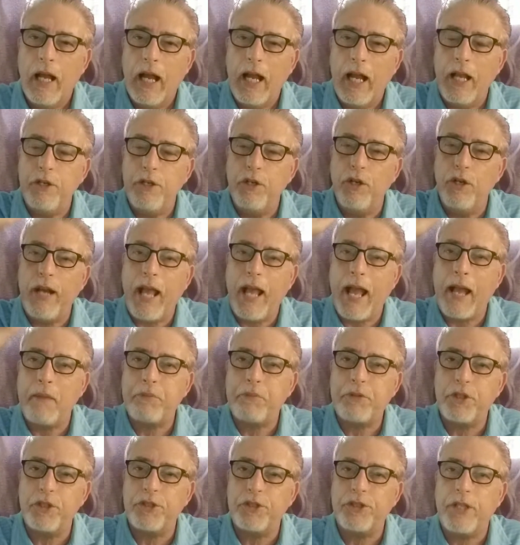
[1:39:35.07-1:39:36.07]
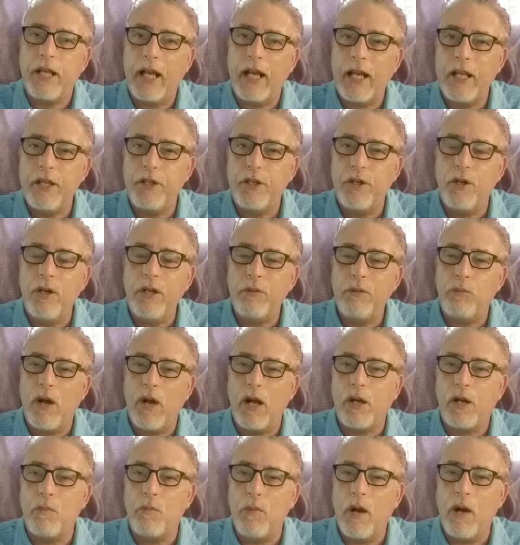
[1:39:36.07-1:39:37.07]
How you doing, Hapsters? How you doing?
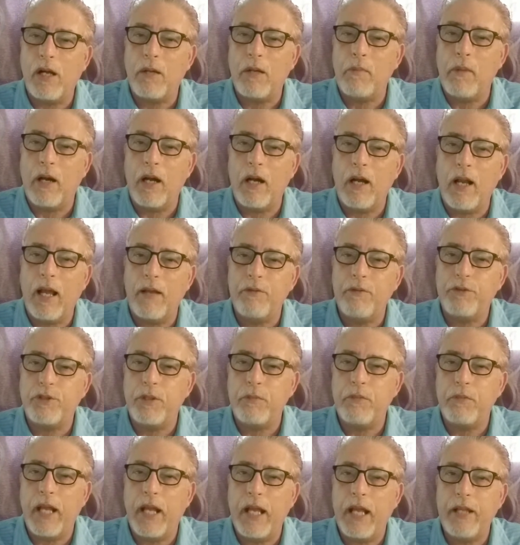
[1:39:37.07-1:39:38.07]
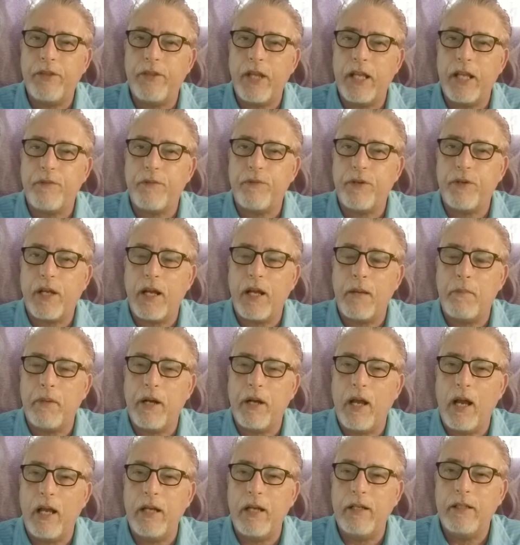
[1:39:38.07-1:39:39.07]
Welcome, welcome. Our live stream today. Thank you for
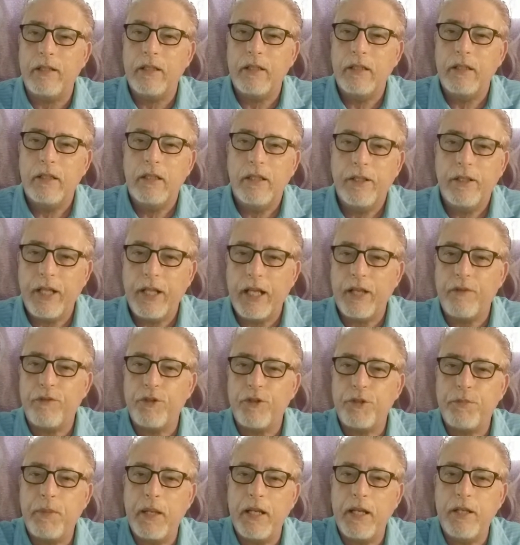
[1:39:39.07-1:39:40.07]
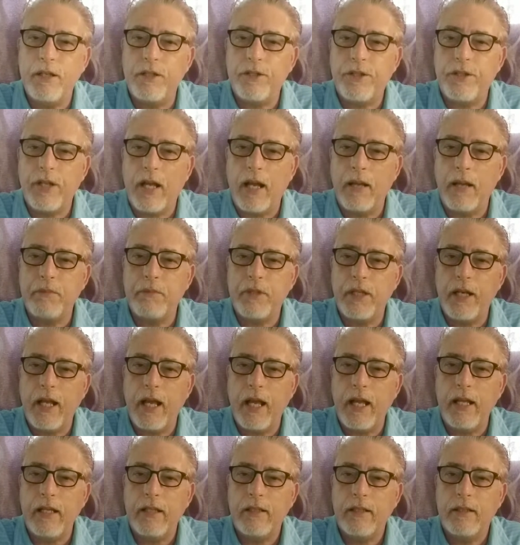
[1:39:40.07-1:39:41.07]
coming on. Thank you for spending your time
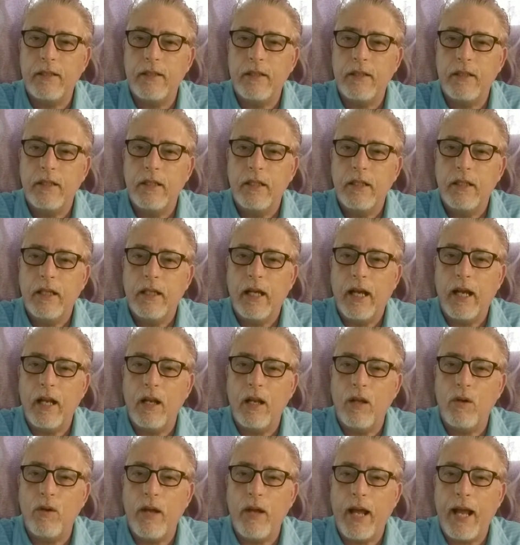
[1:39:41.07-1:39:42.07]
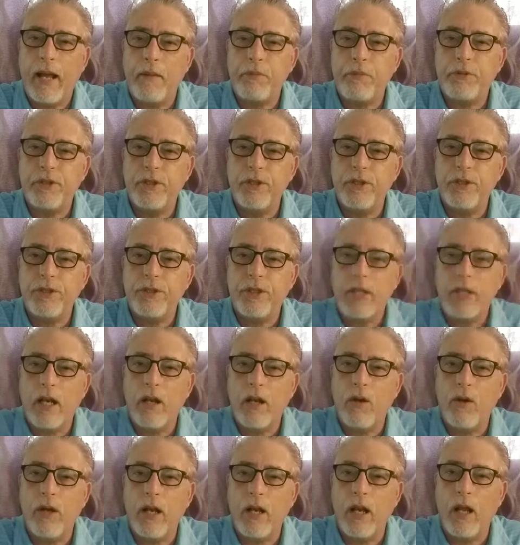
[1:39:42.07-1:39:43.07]
today. Hello, Hapsters.
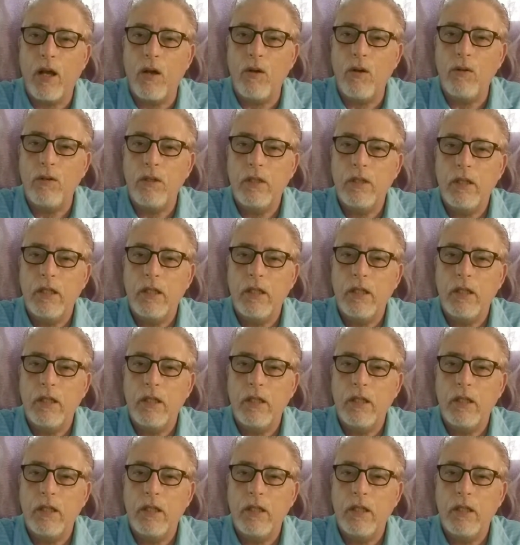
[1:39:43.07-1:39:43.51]
Hello, hello.